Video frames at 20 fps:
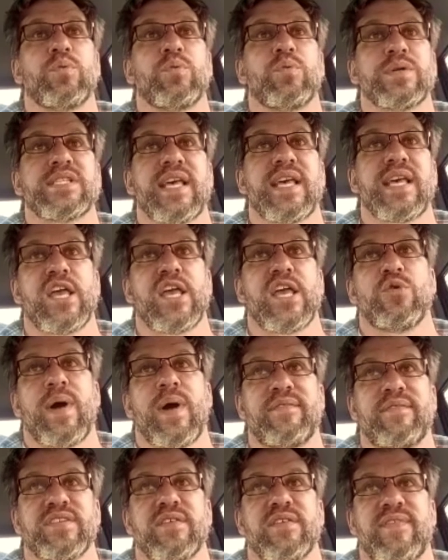was saying you
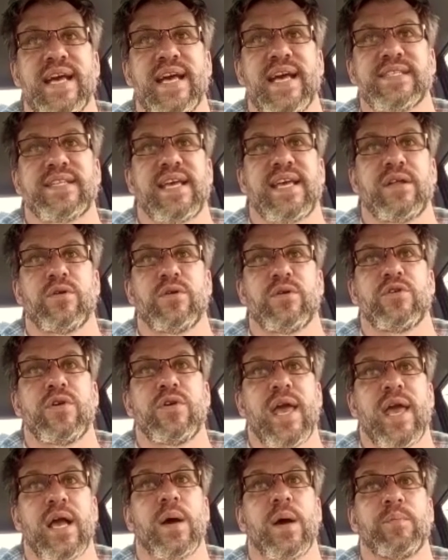have to get vaccinated or you
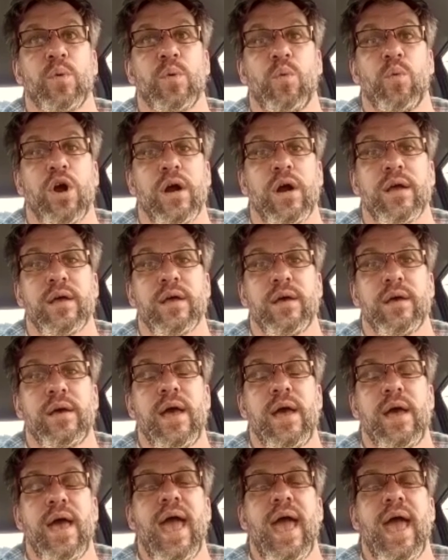can't come to work.
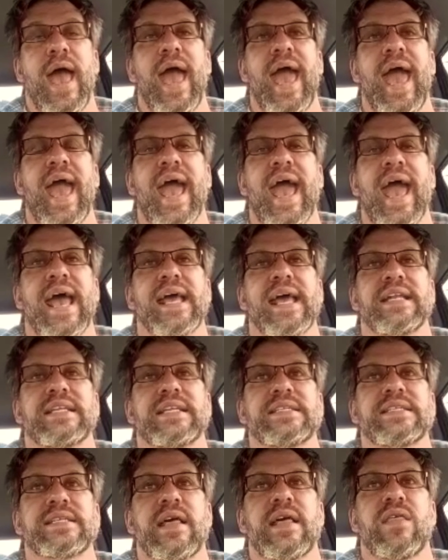
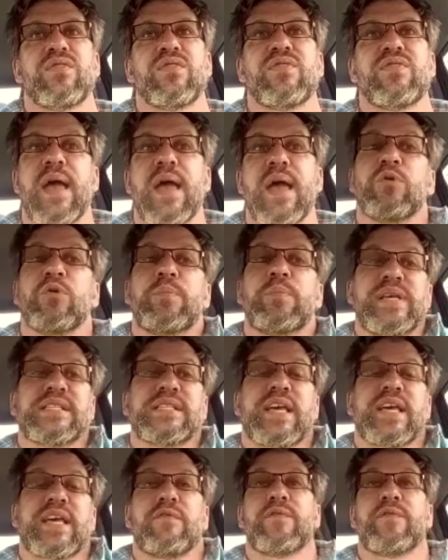And they would be
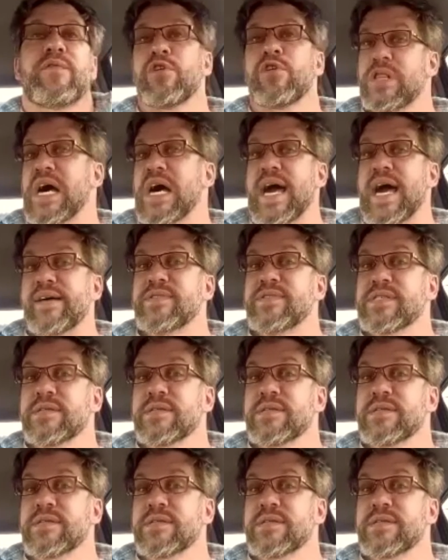scared for their lives.